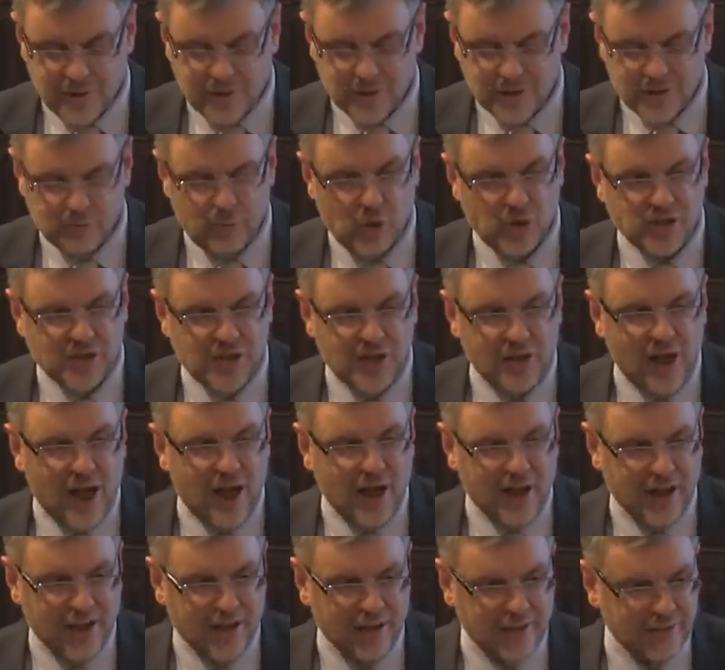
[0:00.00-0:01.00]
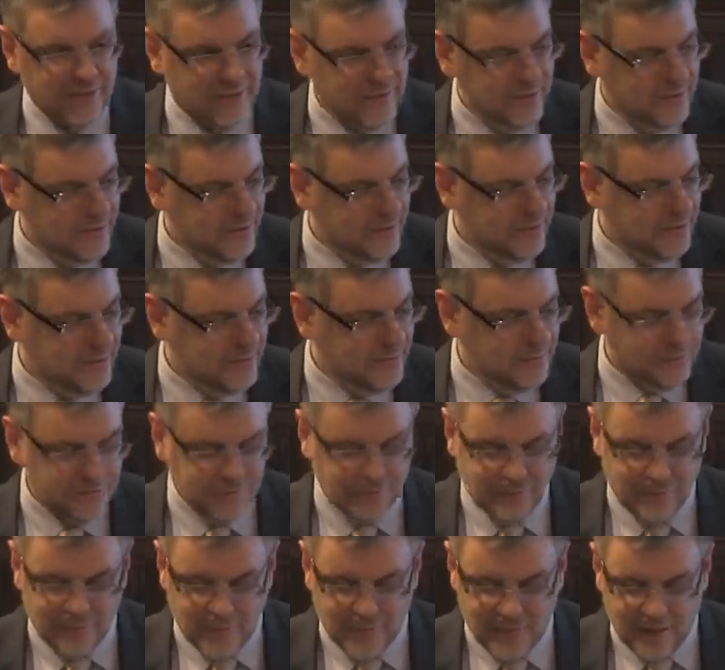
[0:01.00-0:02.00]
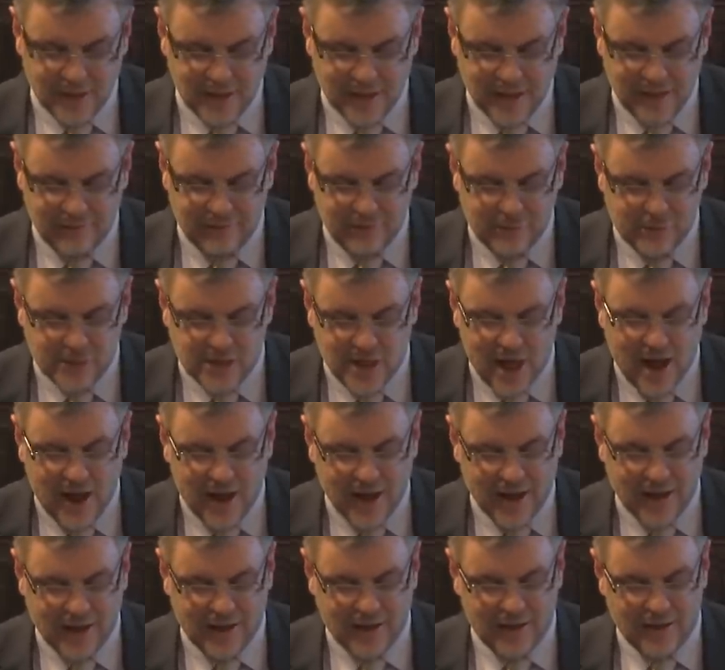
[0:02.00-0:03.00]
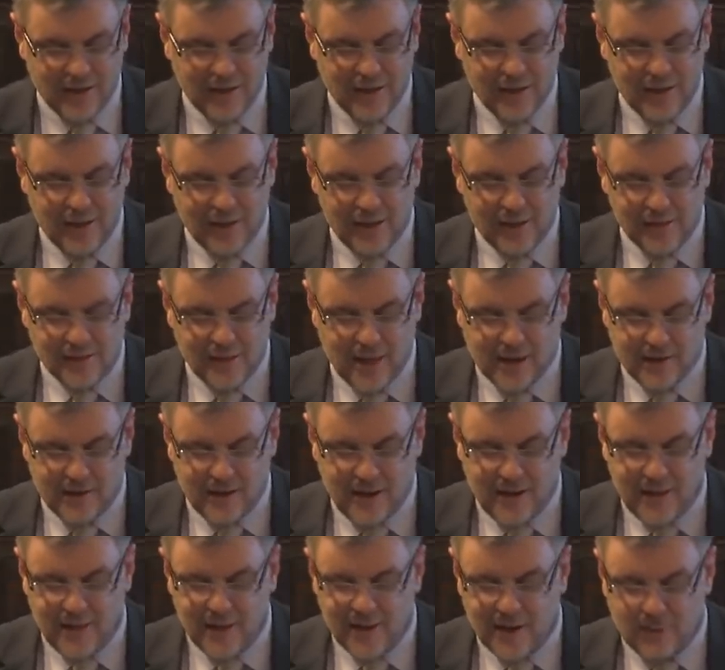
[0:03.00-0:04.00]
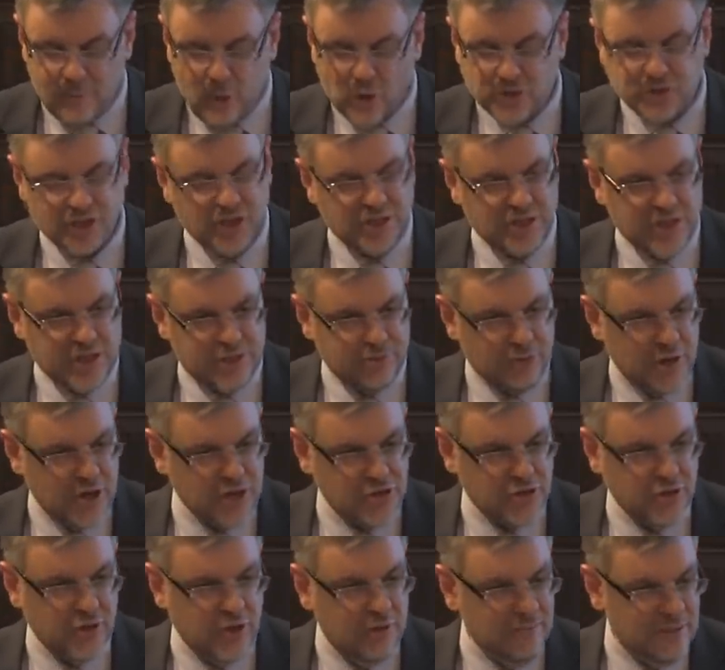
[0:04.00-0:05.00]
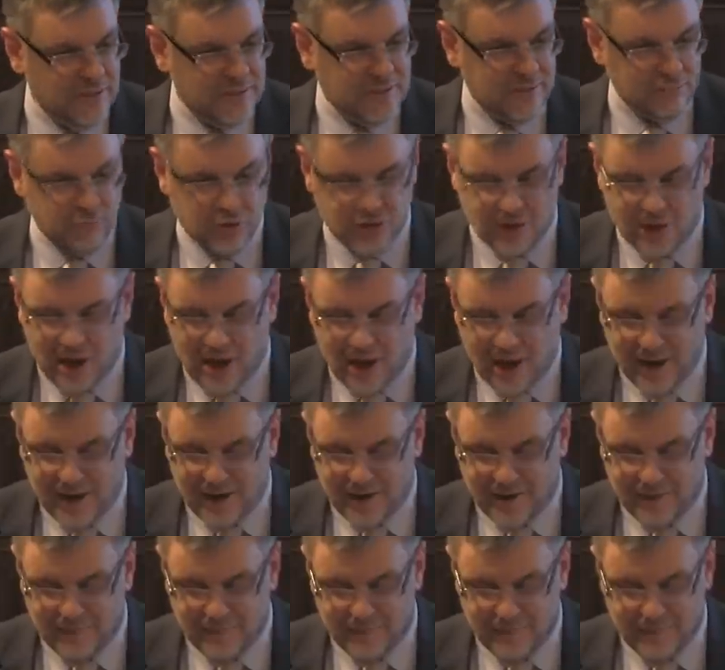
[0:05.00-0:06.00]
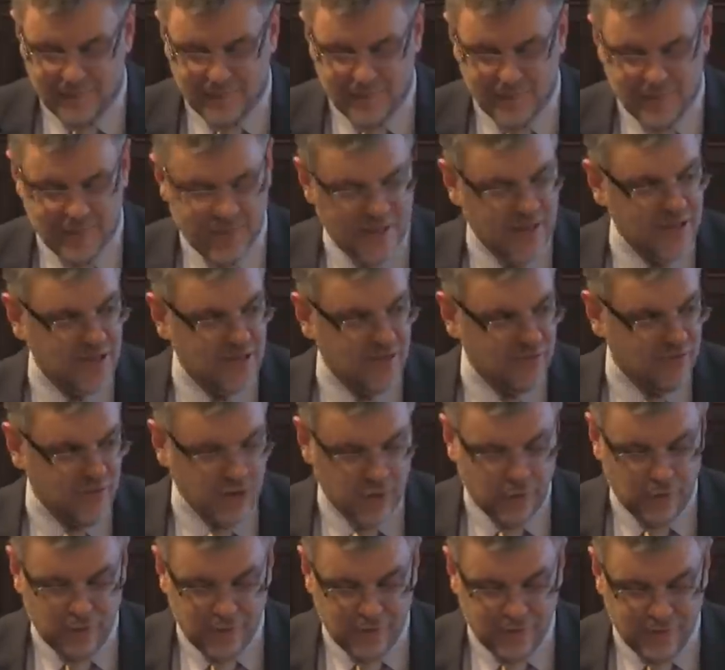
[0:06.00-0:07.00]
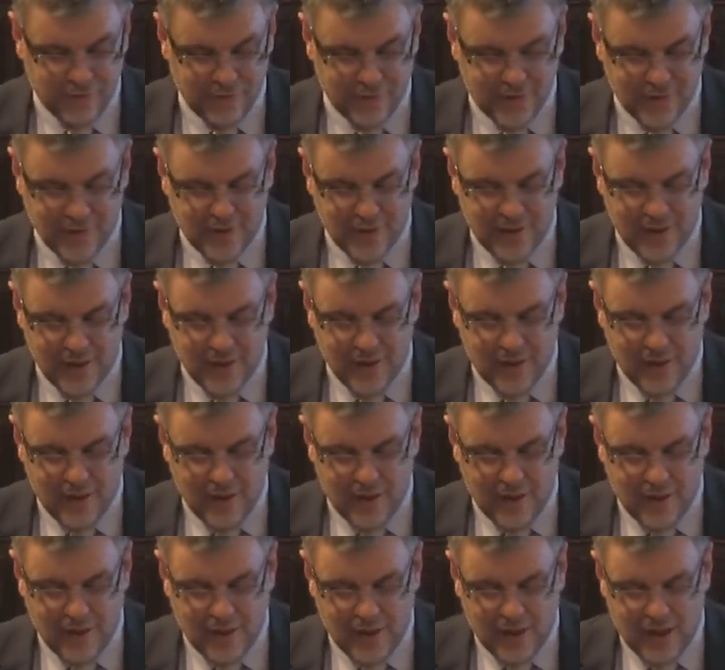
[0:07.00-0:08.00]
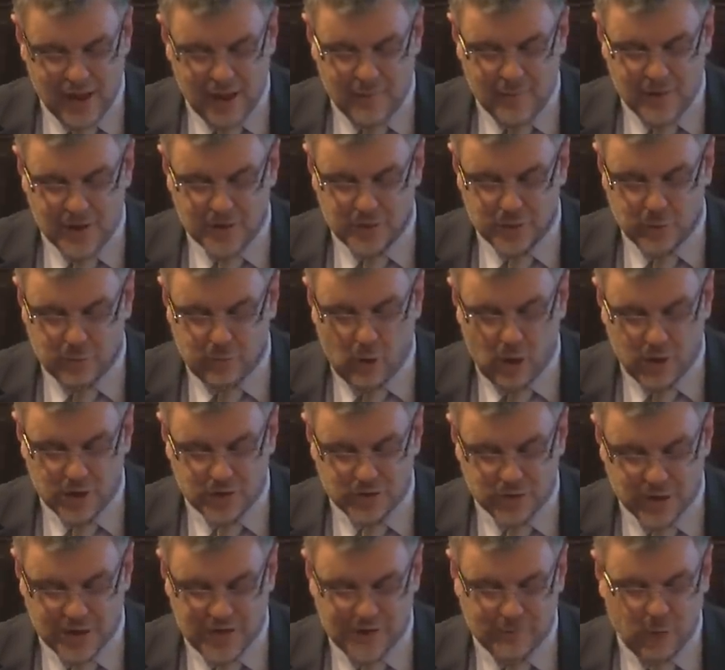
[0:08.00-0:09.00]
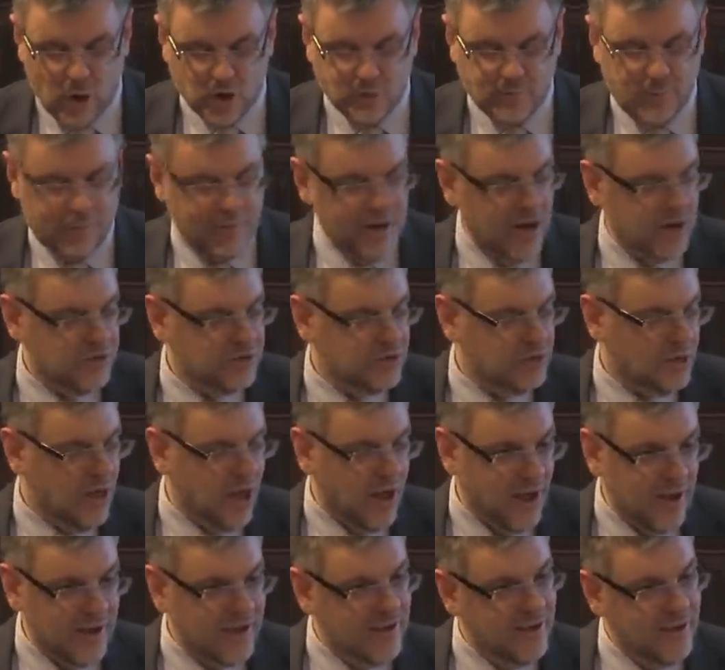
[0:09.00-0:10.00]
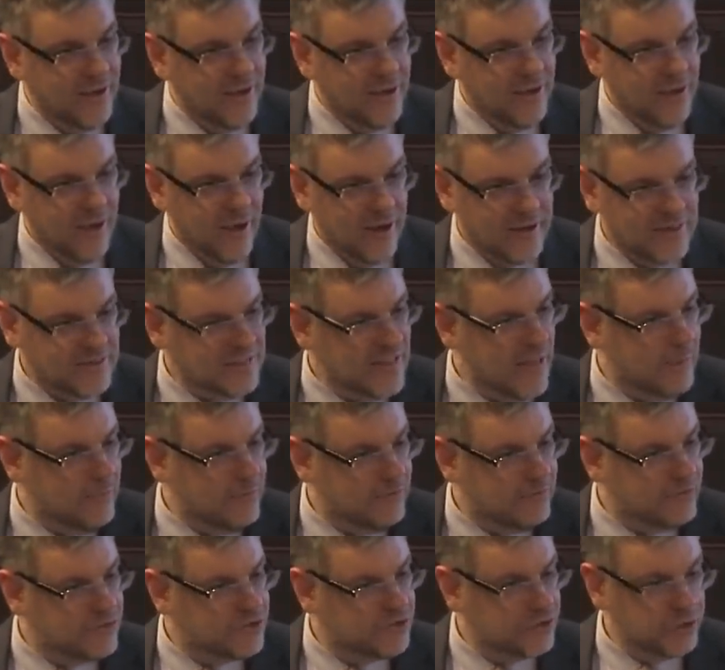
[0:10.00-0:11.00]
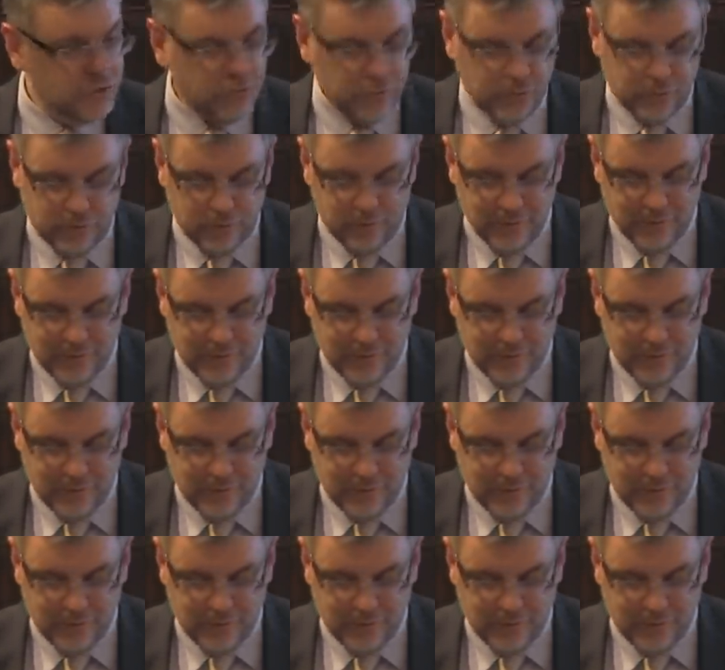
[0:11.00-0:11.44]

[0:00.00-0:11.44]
So was he lying? If he was lying, then clearly there was a situation in which he would lie, the interview. Um, so, what, so he was prepared to lie, and the statement was true.